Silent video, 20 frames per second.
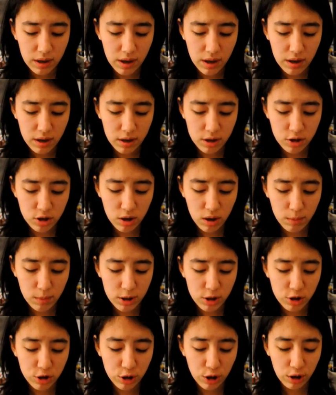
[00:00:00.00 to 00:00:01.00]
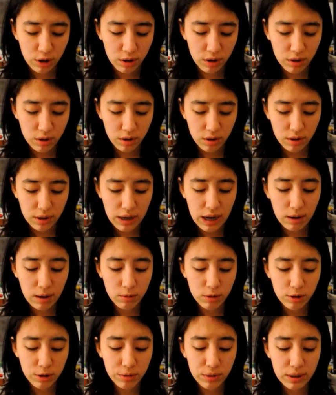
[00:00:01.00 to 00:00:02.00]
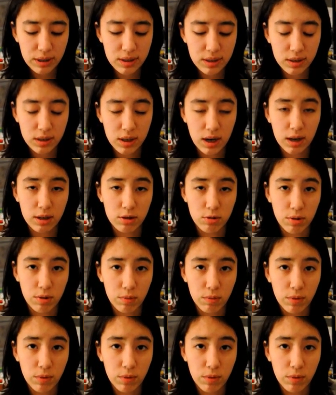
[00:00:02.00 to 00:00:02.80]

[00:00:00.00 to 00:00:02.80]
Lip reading: and I saw my shirt, now newly designed with